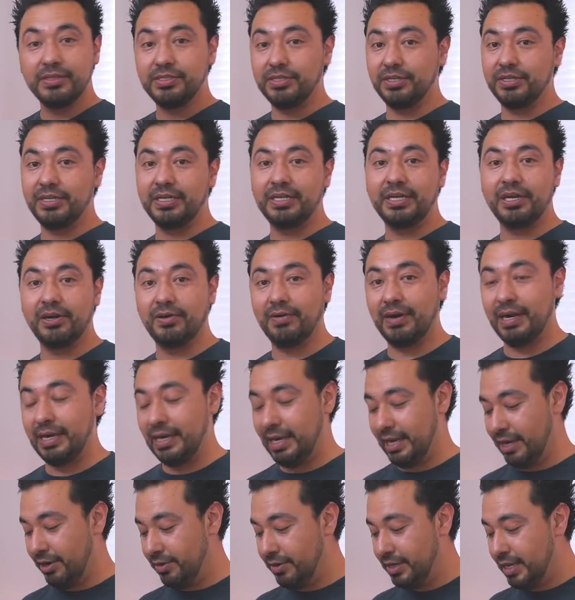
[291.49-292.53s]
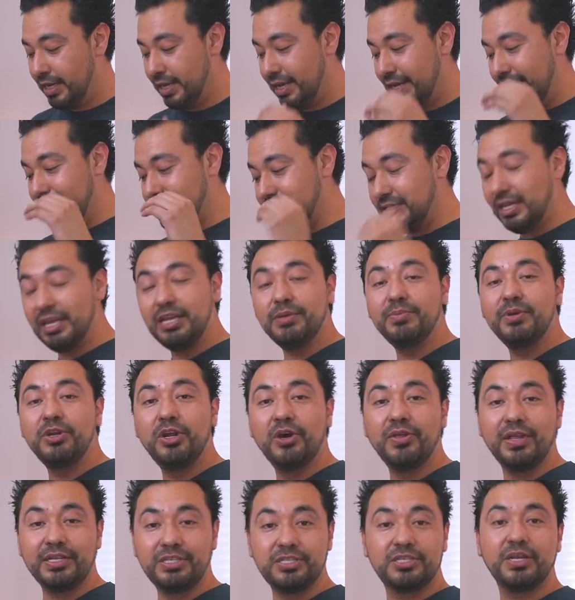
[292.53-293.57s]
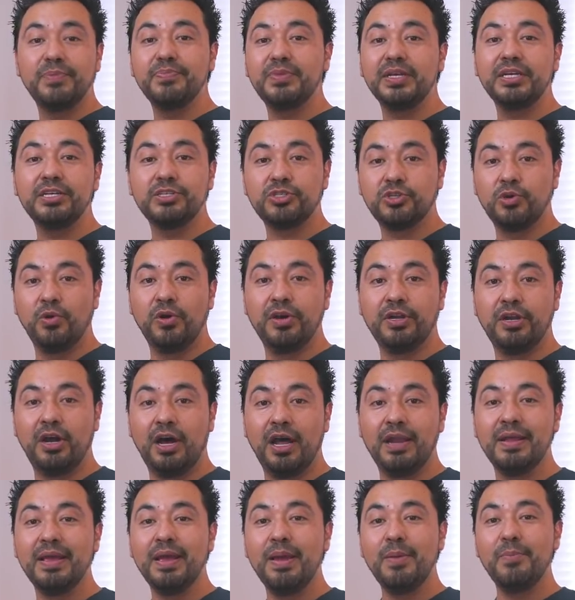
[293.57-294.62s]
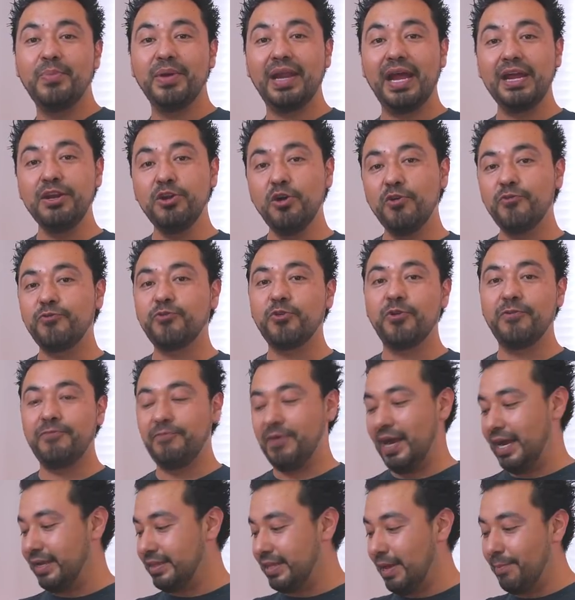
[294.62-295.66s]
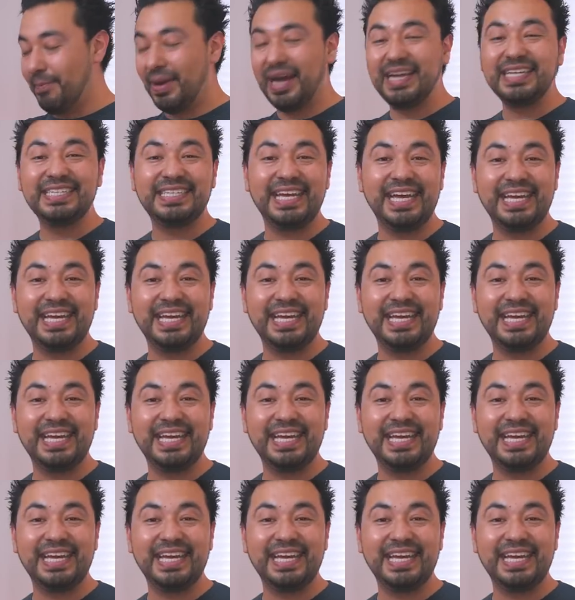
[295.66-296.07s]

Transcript: So you can hear it right now. It's letting me know that something is going on, but I know for a fact that my